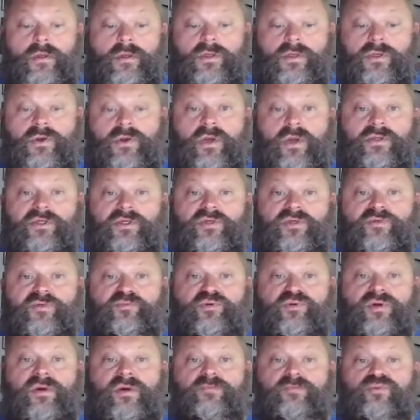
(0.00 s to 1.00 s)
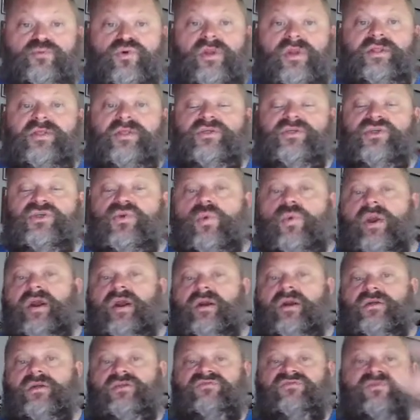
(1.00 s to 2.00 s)
So I'll just print the
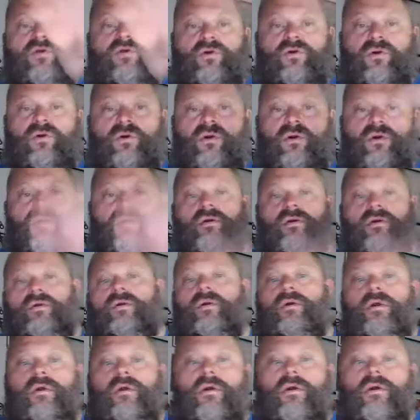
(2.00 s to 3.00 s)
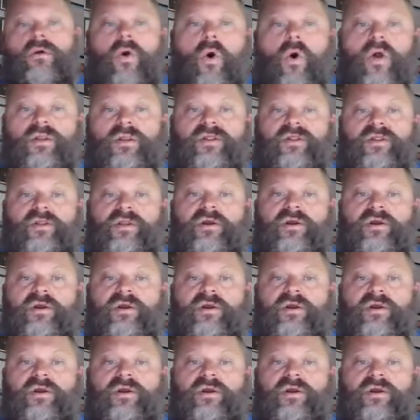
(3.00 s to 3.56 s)
squares for all of the